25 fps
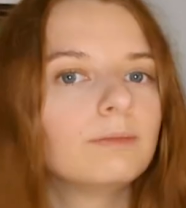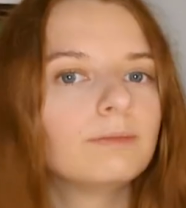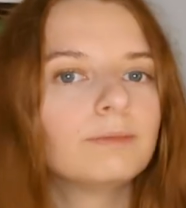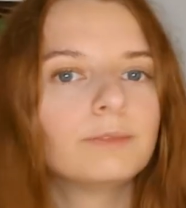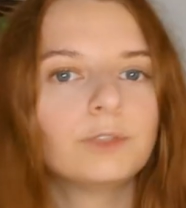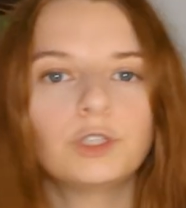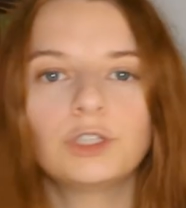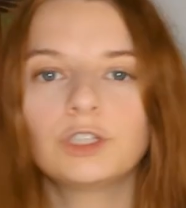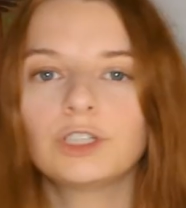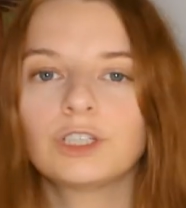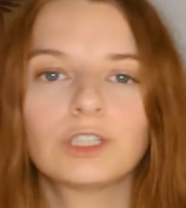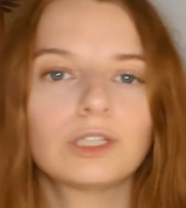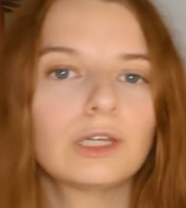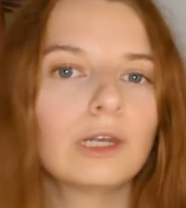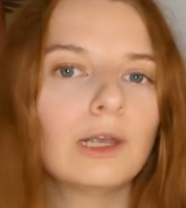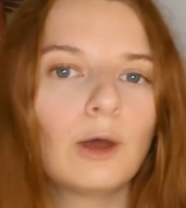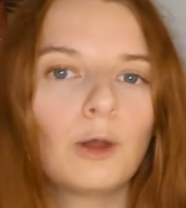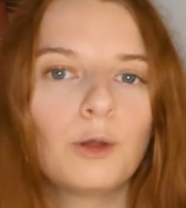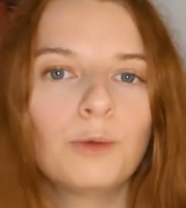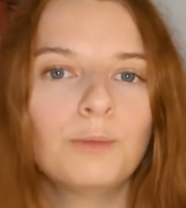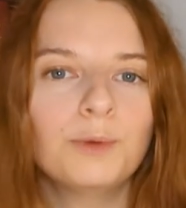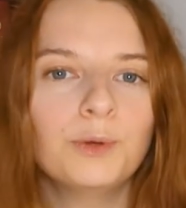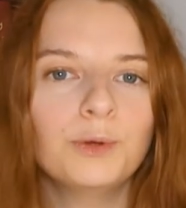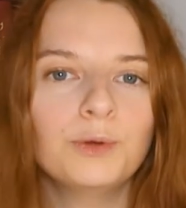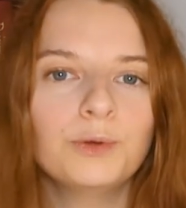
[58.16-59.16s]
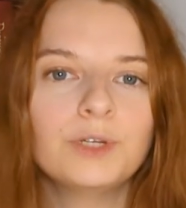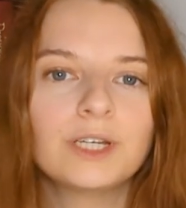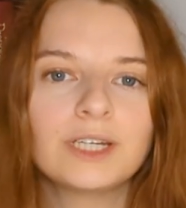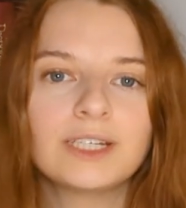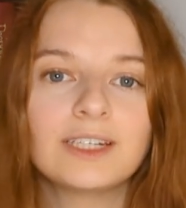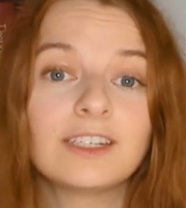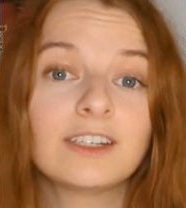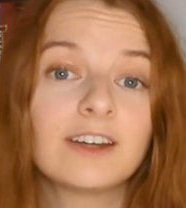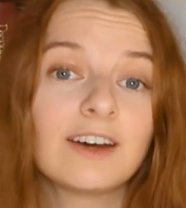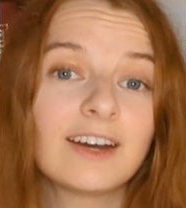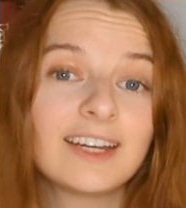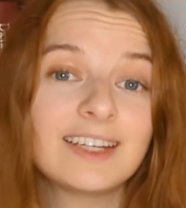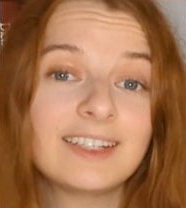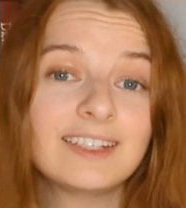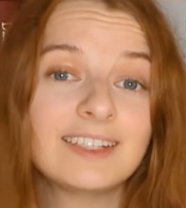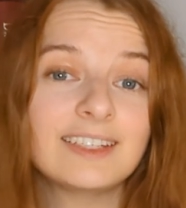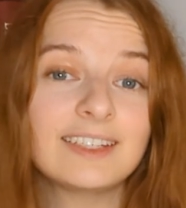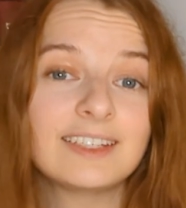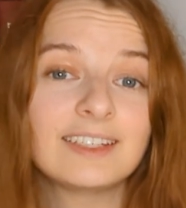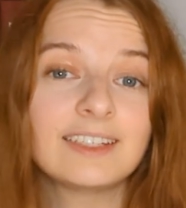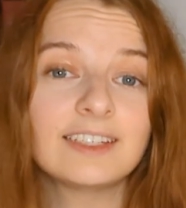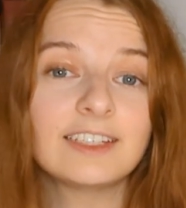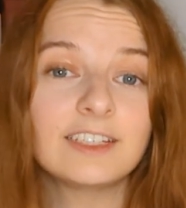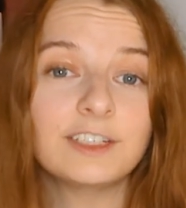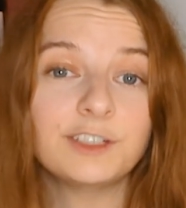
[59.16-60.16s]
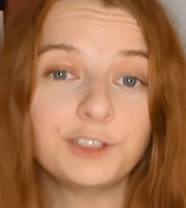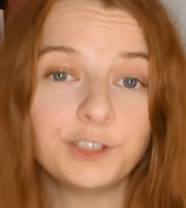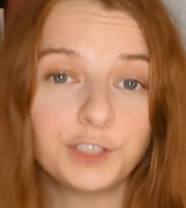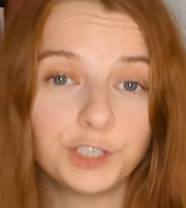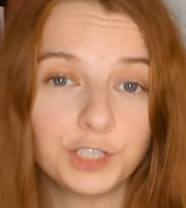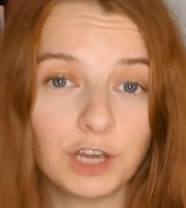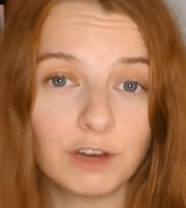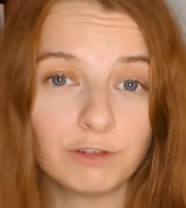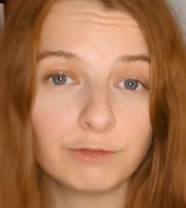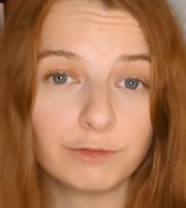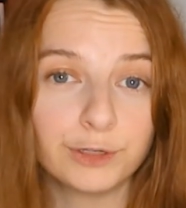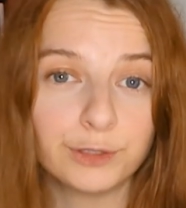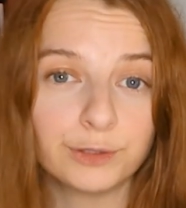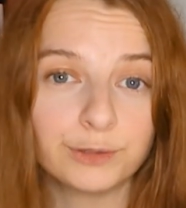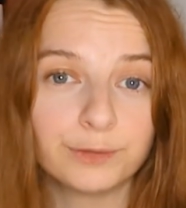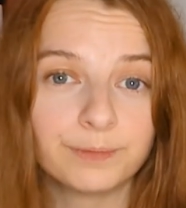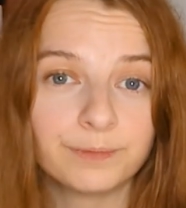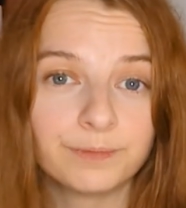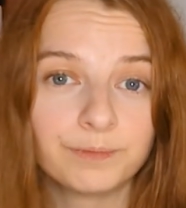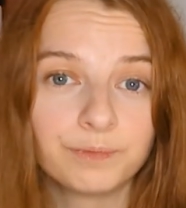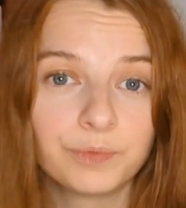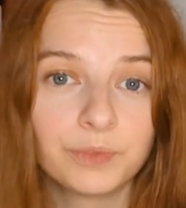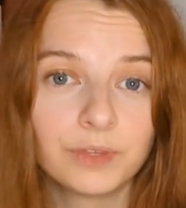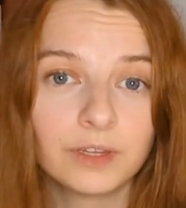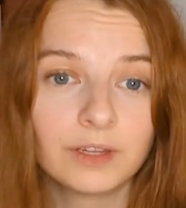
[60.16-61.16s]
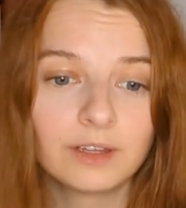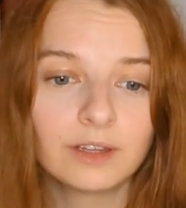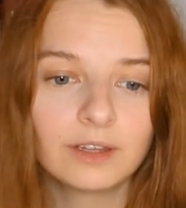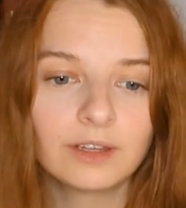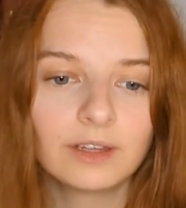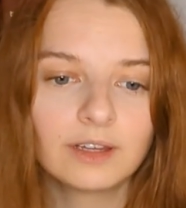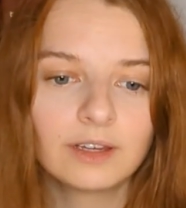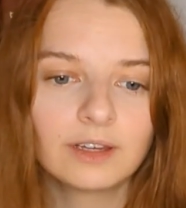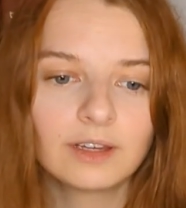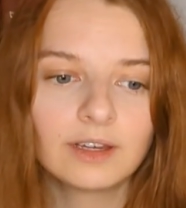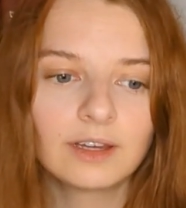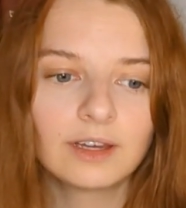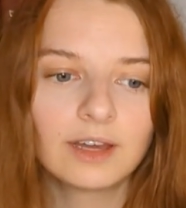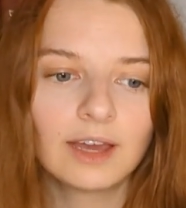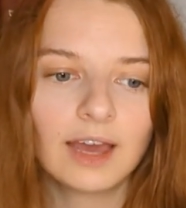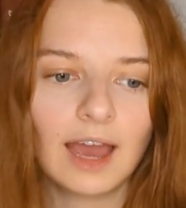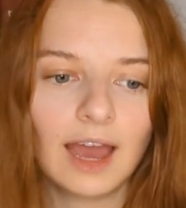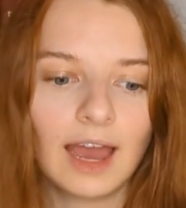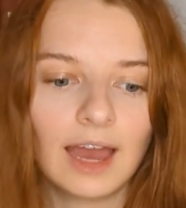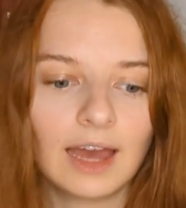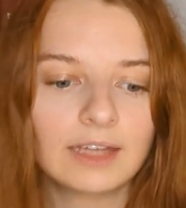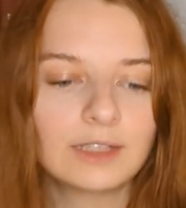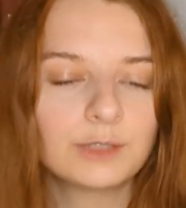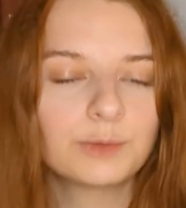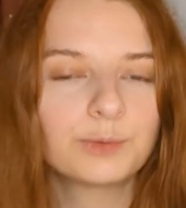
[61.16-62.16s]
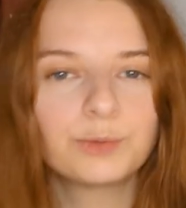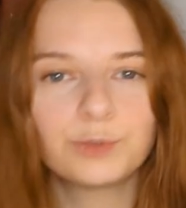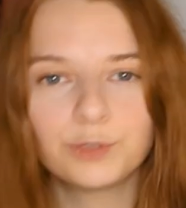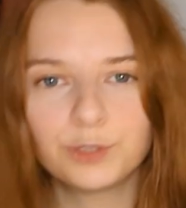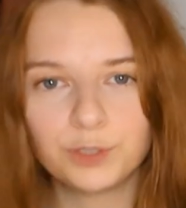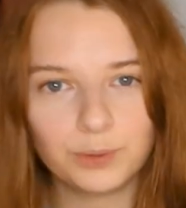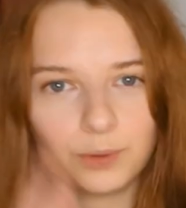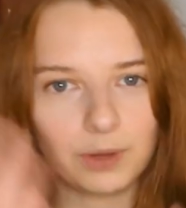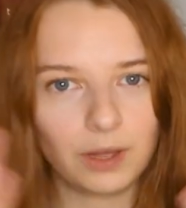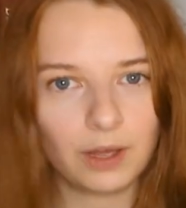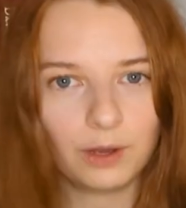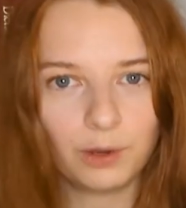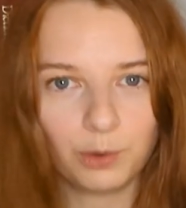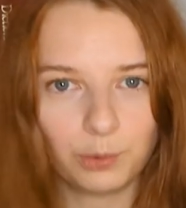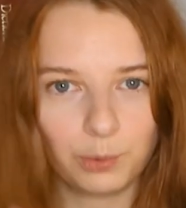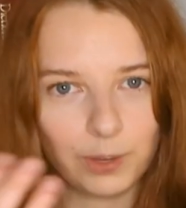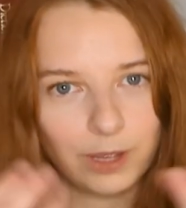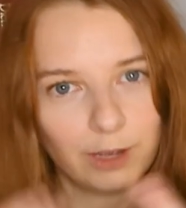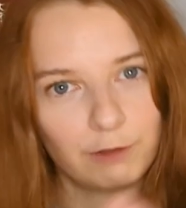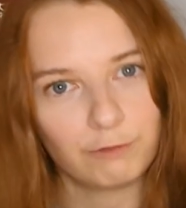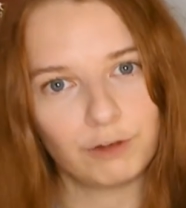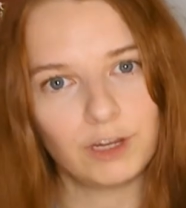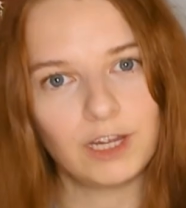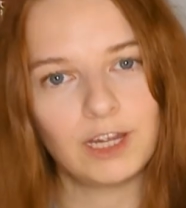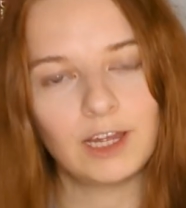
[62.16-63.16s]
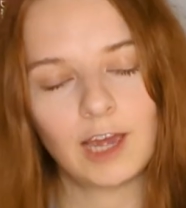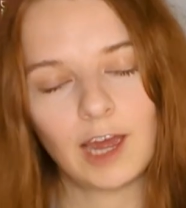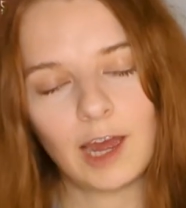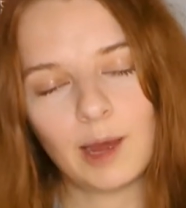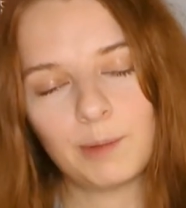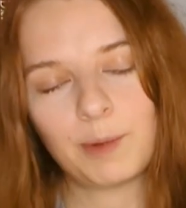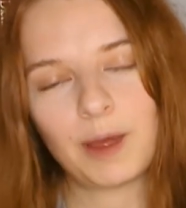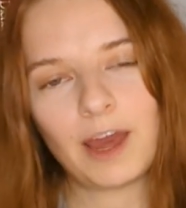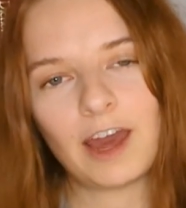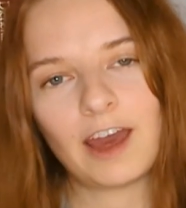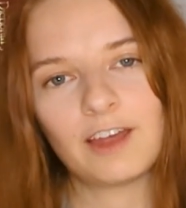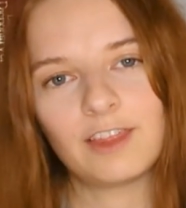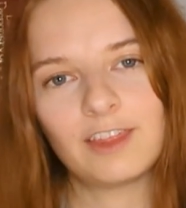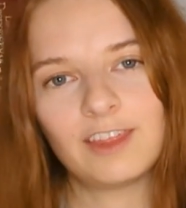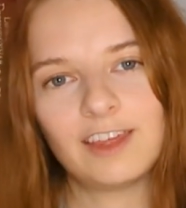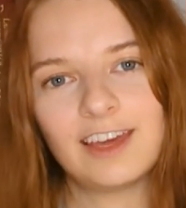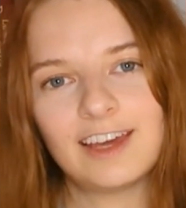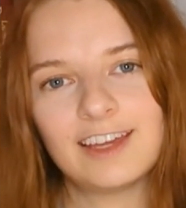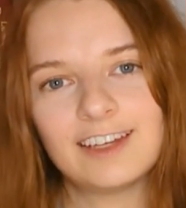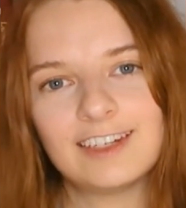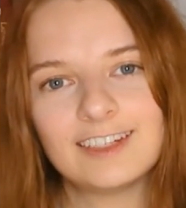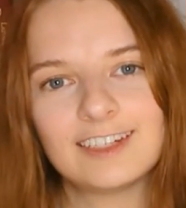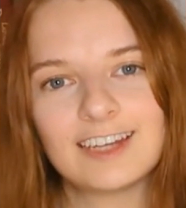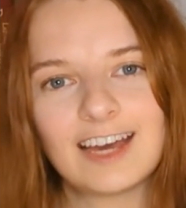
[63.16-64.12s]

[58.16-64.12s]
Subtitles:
just low mood and tiredness in general. And we'll do a quick recap at the end